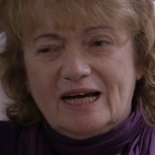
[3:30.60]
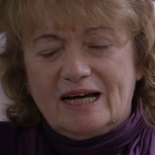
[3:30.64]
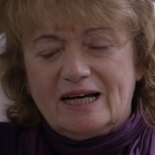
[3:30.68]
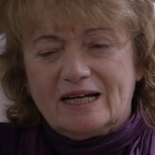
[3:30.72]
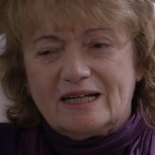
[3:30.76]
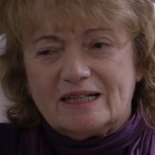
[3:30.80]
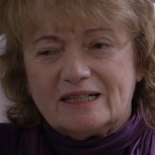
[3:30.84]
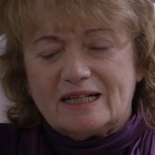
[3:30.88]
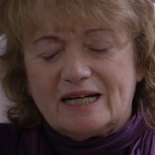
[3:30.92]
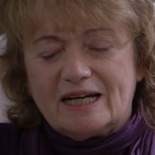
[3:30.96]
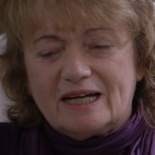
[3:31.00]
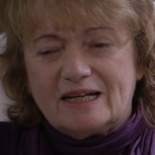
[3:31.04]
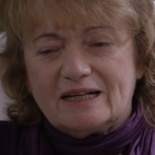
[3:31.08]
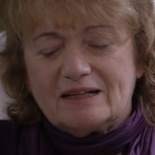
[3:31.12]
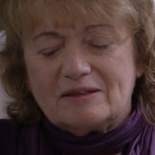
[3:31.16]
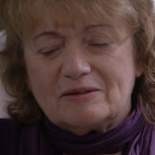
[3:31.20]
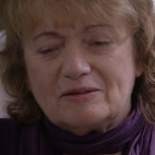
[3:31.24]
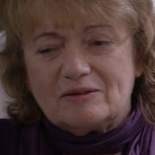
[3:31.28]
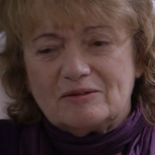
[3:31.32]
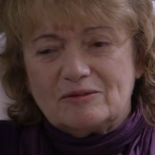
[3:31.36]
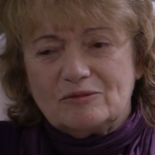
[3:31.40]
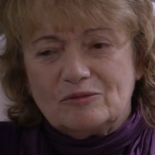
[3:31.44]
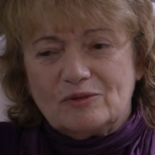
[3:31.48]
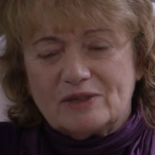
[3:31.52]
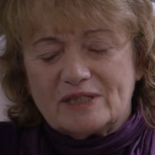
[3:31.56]
Uh,
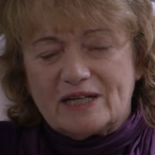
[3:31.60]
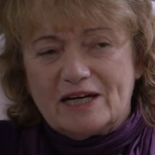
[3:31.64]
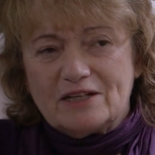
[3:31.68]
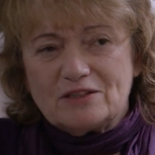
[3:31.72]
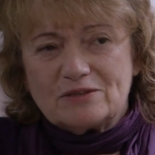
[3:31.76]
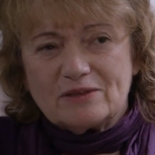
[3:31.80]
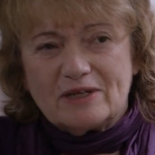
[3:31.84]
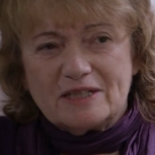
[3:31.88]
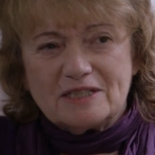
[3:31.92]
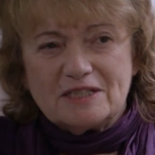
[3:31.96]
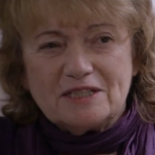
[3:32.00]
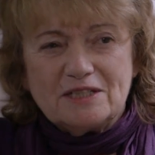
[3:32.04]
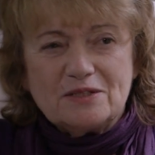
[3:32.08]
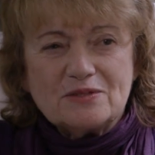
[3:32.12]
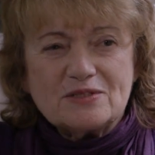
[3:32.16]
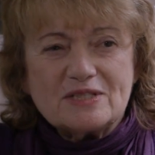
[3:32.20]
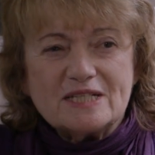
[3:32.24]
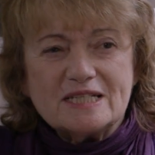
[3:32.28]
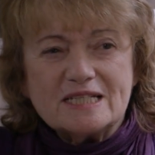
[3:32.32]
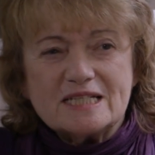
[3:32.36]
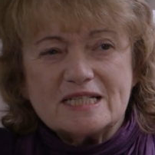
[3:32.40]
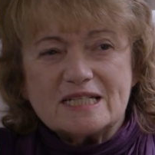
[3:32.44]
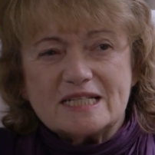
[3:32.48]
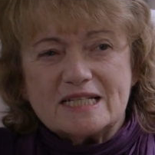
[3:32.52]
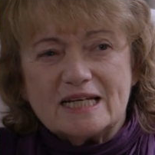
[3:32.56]
what I try to use
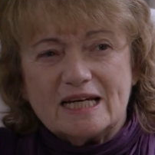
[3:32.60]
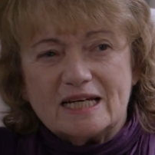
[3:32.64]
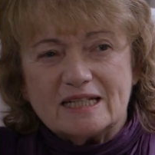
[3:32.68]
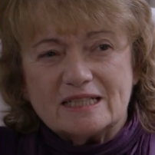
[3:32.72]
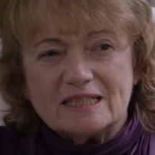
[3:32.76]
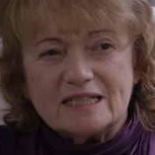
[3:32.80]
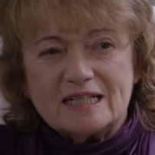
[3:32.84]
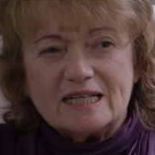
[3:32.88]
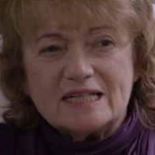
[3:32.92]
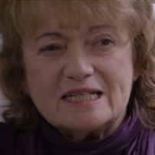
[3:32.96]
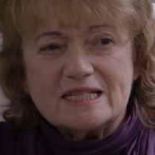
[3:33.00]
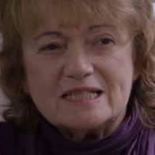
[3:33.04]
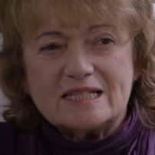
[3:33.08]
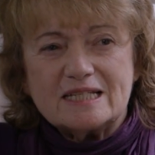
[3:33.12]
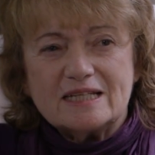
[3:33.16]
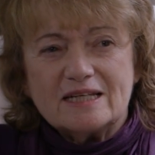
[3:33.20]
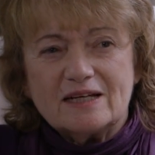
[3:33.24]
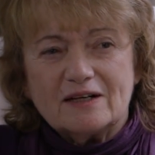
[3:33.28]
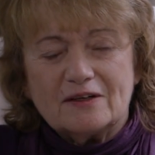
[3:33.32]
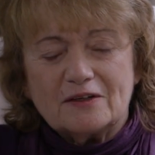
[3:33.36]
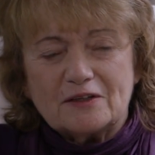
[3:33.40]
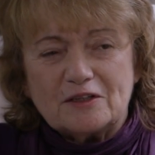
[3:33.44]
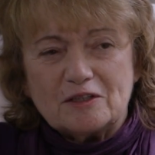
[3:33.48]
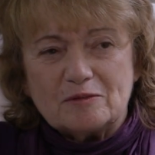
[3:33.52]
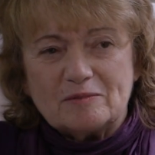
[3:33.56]
instead is
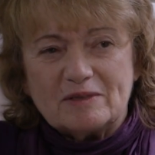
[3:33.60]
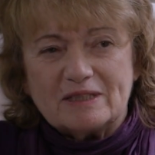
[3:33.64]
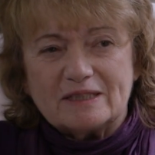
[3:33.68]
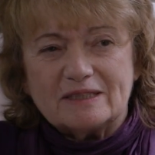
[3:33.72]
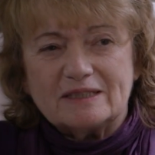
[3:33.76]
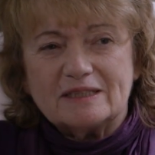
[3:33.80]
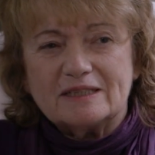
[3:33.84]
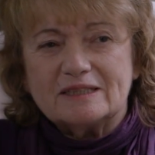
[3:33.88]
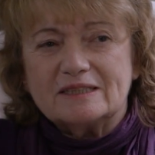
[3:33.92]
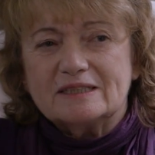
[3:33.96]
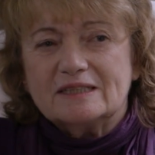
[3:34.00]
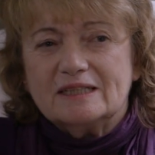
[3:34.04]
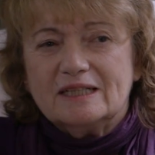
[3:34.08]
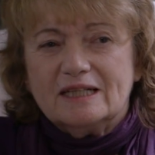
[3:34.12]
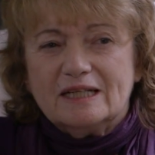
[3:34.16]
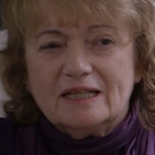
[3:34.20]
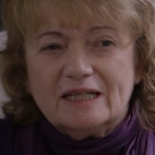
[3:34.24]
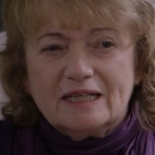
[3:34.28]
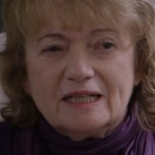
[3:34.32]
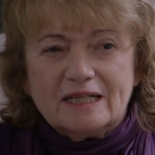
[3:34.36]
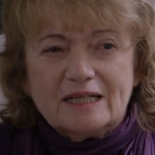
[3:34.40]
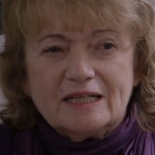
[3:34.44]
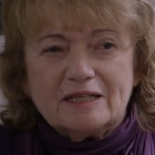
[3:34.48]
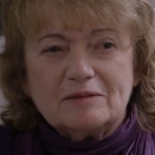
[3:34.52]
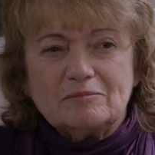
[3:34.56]
the argument that
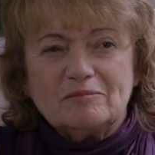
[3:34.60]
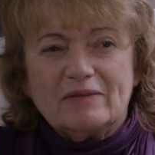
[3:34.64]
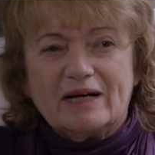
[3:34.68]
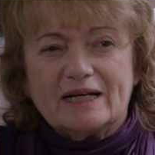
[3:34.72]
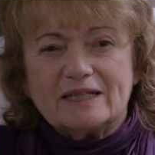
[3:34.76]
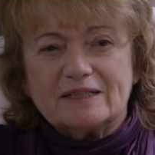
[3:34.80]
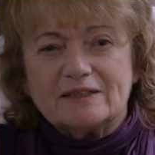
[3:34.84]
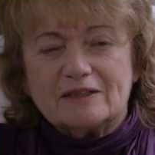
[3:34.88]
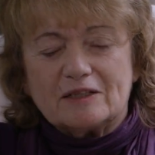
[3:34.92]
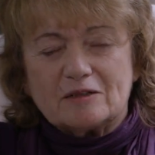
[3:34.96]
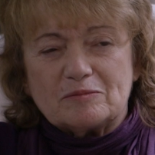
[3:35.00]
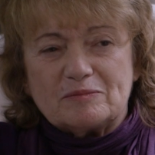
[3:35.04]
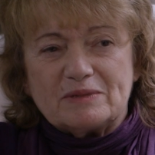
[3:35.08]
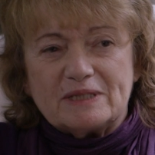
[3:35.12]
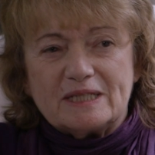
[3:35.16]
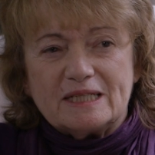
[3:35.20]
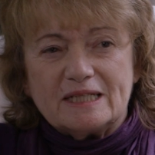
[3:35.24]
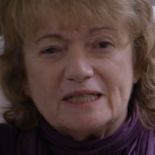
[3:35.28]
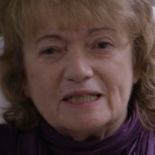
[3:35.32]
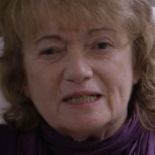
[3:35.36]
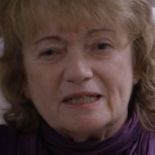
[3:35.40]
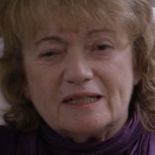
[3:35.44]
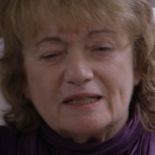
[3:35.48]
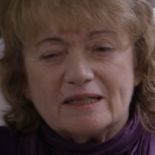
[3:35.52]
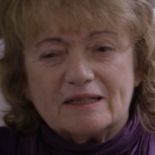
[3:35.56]
it might not
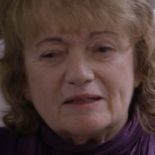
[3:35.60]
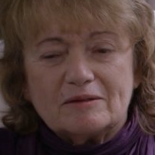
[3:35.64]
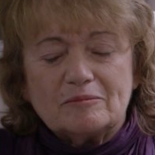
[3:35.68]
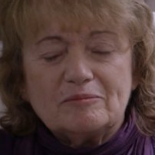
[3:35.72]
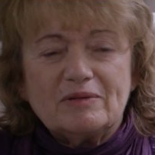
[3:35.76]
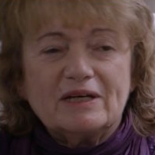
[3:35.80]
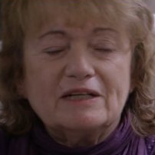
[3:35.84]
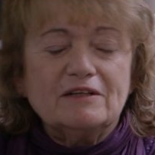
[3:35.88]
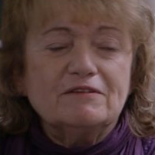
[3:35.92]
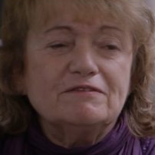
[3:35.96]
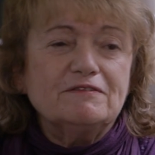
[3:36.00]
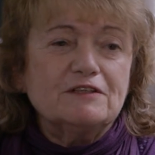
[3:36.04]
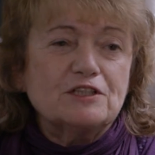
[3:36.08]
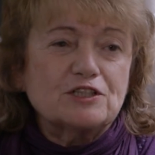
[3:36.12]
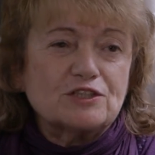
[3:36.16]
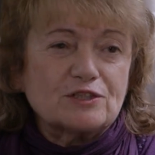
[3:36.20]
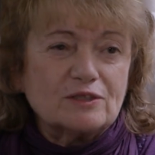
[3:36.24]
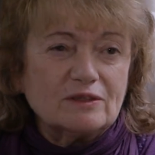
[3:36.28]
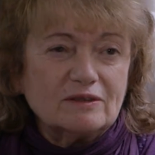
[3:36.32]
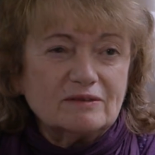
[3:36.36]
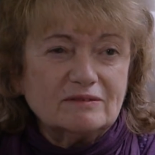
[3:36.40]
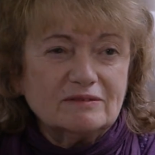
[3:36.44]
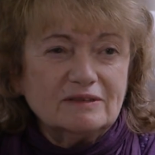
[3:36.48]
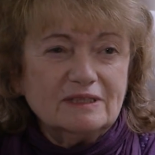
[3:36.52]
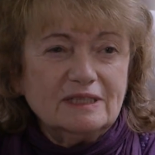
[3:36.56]
be
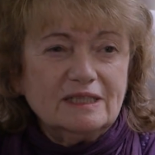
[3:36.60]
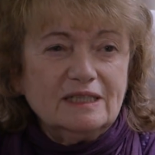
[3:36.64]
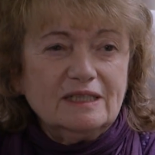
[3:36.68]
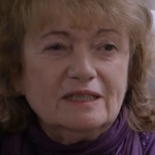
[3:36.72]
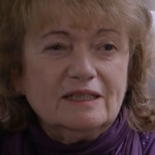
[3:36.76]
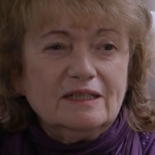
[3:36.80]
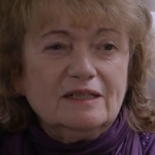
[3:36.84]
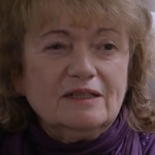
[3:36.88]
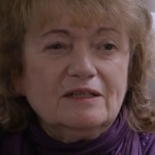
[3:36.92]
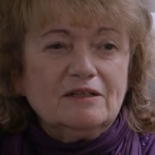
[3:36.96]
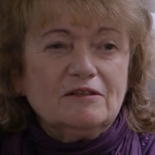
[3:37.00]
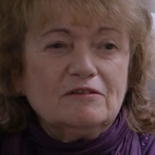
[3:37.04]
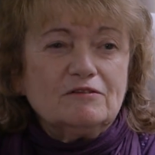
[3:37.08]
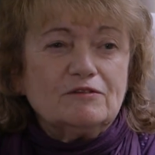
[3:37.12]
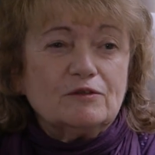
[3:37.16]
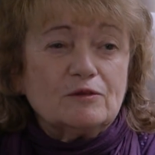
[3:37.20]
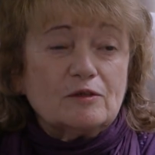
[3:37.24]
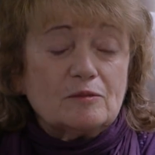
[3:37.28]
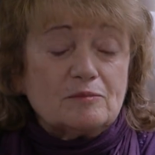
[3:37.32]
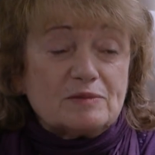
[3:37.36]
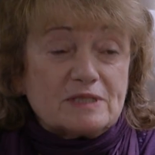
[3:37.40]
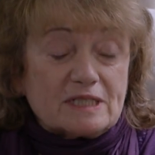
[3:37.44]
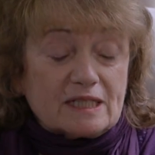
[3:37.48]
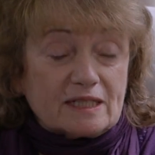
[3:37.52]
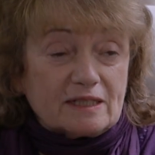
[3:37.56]
beneficial
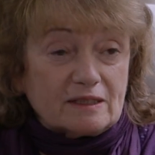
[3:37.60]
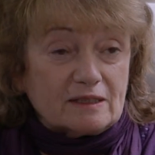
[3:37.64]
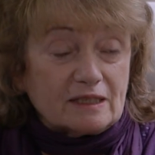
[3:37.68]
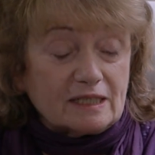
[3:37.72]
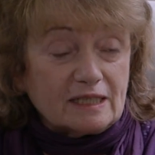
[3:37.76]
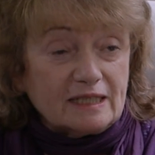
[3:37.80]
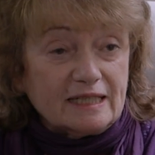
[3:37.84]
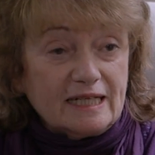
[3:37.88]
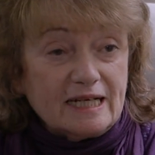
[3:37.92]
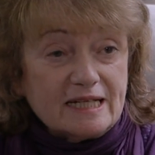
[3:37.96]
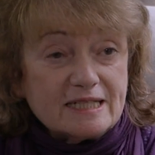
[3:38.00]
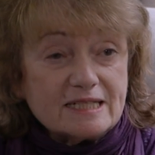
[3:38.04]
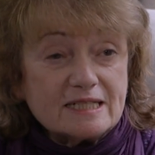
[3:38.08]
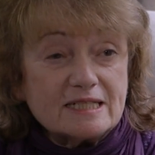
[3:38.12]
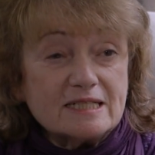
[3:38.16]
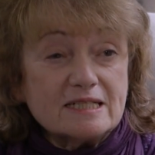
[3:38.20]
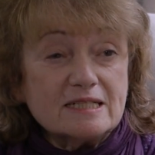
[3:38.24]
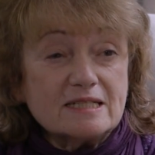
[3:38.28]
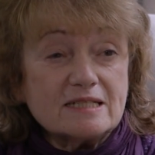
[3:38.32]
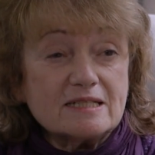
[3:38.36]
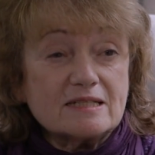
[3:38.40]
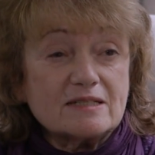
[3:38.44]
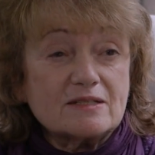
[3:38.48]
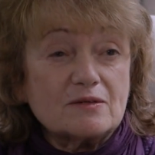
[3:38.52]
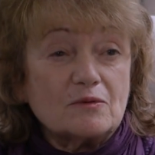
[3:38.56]
for particular
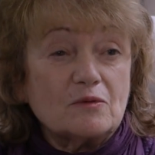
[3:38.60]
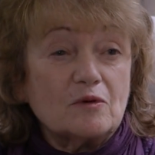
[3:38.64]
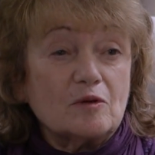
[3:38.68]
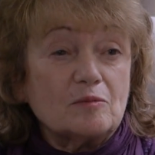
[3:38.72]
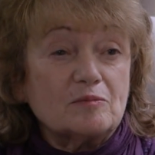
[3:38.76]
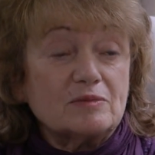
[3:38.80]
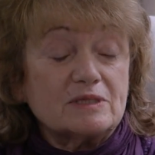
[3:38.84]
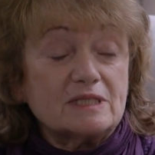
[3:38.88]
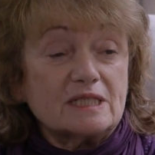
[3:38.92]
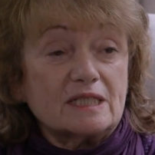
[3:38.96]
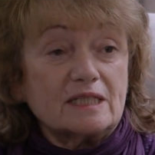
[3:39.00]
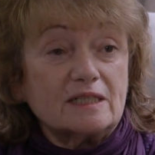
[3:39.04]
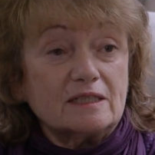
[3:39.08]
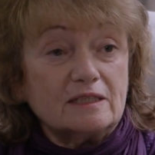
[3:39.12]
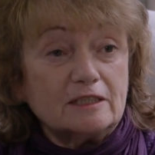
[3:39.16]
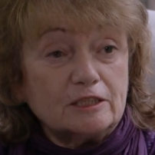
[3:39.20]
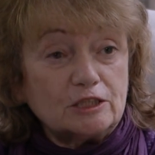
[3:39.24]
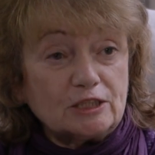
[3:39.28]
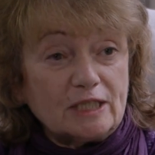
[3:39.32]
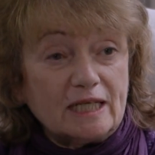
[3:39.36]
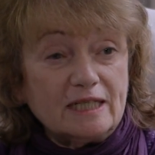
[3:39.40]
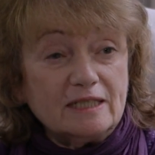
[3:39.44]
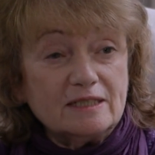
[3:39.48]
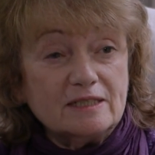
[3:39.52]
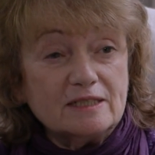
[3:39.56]
classes or particular
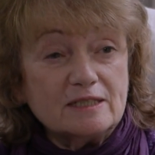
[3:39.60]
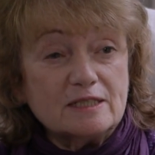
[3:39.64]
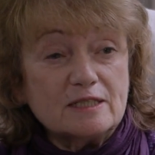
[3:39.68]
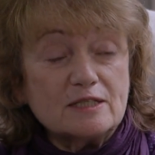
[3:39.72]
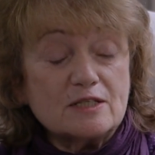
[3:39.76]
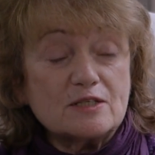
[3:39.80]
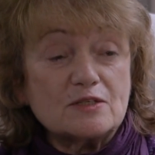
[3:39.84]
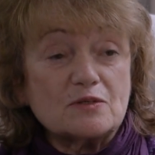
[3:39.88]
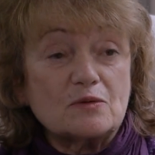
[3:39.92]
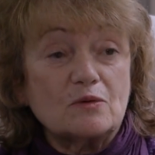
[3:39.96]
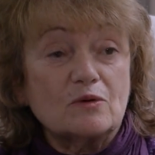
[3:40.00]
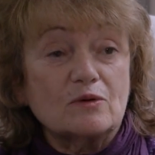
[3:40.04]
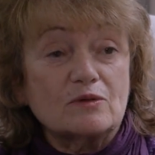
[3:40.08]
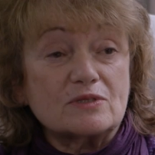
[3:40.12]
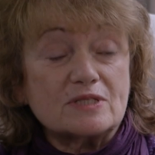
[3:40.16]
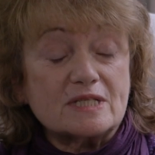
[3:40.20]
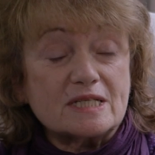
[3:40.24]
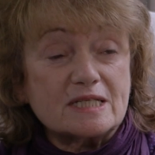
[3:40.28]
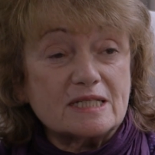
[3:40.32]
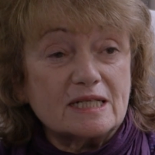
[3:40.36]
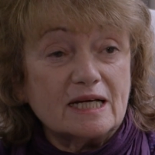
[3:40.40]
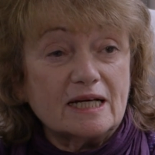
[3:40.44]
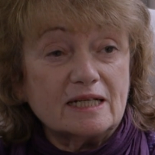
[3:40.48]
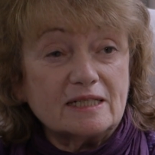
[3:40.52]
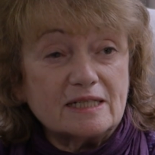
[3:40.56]
genders or
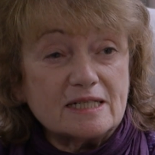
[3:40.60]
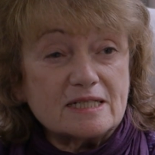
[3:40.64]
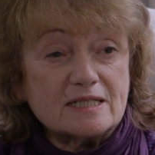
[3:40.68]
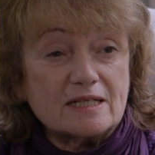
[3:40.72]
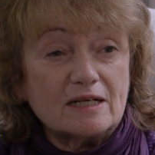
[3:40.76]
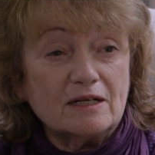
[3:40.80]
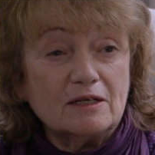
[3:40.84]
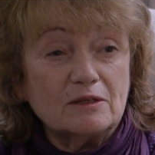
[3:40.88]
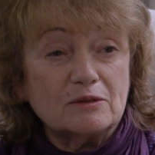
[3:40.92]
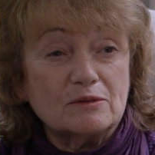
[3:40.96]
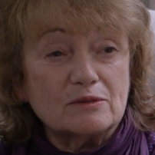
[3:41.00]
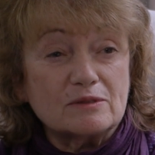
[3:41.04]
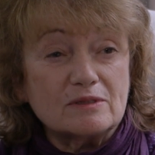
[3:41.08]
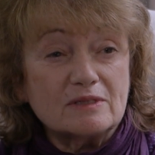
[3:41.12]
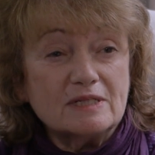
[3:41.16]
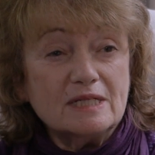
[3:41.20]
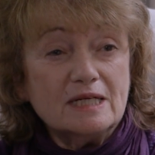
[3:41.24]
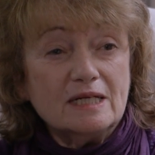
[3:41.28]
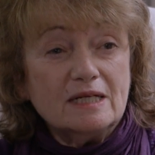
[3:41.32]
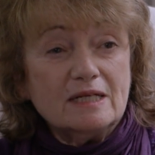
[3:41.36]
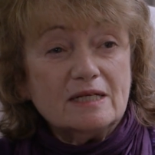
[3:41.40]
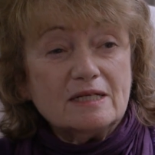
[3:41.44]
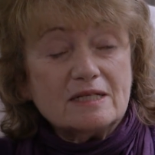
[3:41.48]
society as a whole.